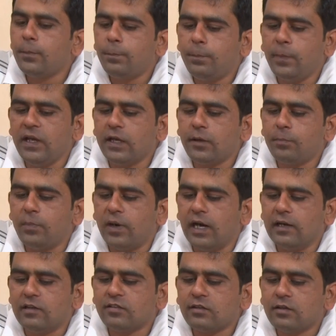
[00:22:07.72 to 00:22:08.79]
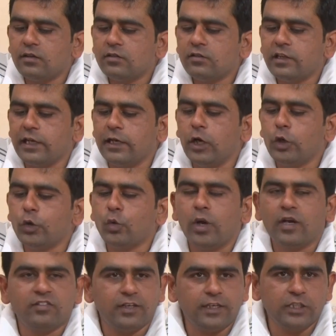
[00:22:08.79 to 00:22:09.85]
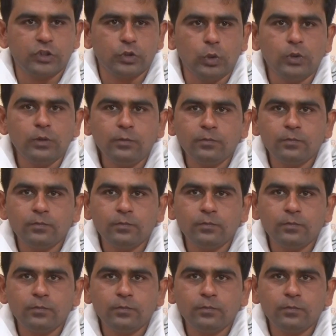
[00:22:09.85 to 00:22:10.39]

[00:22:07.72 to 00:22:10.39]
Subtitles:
peak pulse signal to noise ratio